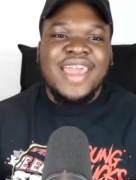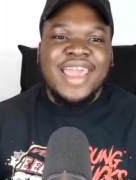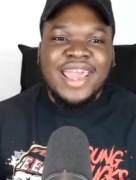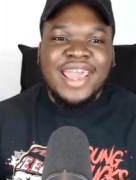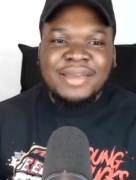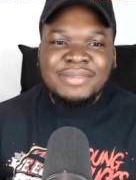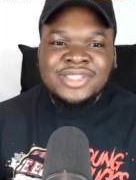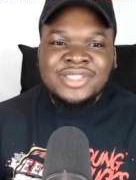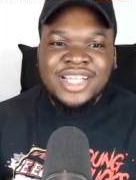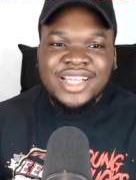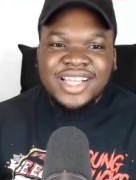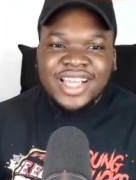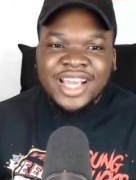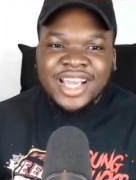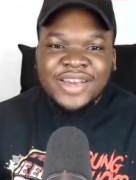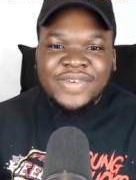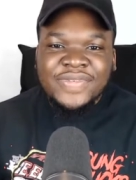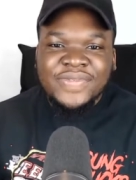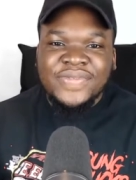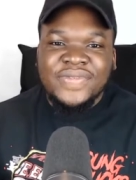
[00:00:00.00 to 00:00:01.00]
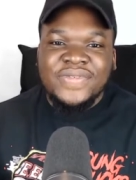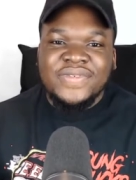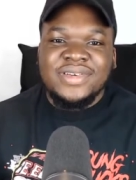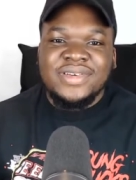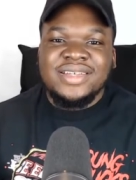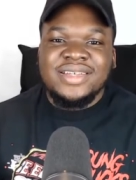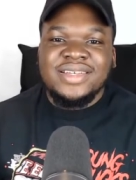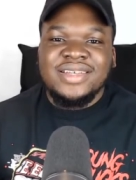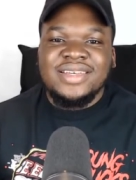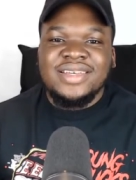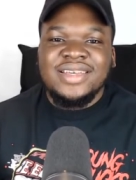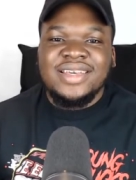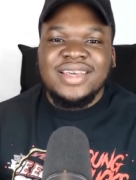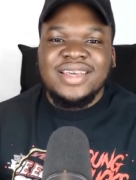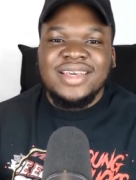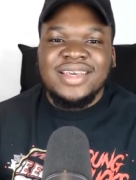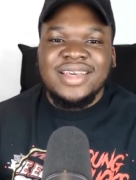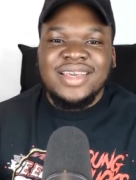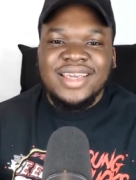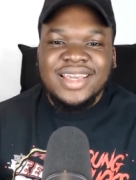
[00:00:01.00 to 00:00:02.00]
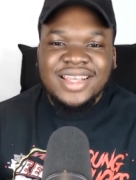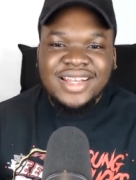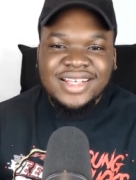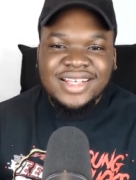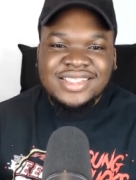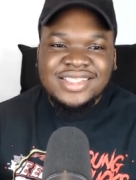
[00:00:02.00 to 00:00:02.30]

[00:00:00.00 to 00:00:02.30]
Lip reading: MJF, Inner